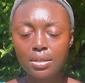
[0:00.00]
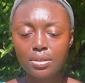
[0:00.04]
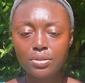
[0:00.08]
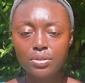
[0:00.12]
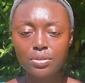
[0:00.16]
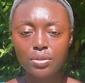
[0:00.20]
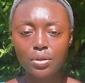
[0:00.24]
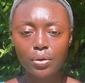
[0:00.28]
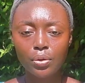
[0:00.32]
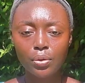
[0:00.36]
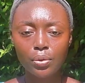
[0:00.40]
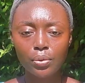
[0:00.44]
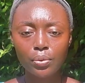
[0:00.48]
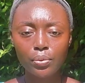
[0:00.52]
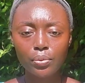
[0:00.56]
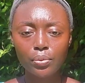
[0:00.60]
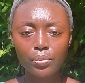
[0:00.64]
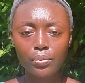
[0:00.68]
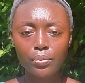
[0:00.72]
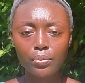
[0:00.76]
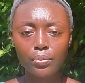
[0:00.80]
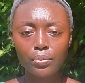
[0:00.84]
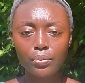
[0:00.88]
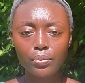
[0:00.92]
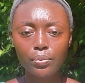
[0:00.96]
So
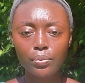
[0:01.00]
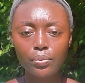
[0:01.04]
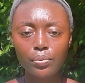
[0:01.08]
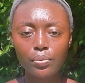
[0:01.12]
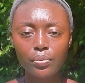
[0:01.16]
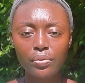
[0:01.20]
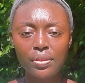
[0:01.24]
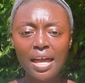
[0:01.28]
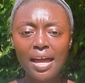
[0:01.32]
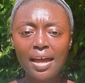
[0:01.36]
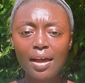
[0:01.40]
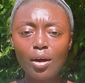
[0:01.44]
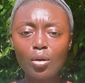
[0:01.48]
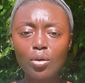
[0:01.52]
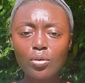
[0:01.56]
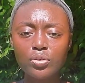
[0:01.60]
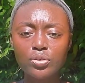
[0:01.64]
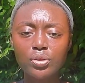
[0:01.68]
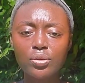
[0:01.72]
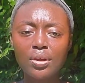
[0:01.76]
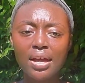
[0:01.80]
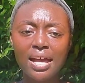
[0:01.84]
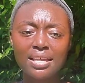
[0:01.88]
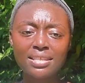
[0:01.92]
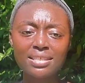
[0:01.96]
that
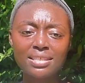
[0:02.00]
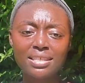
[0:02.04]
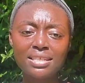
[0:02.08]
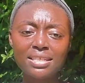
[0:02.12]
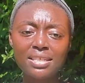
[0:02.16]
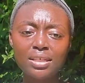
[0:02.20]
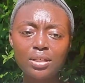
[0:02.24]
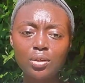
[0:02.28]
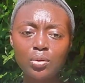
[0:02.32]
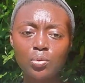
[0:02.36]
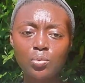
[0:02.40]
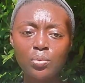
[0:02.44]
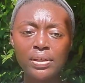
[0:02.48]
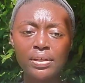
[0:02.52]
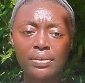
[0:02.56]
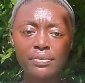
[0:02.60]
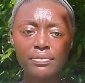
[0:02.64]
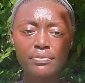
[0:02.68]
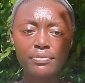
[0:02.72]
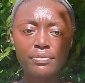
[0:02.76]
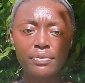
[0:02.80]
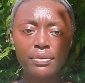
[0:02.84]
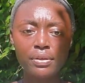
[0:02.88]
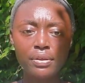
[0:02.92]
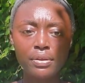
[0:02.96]
also has to deal with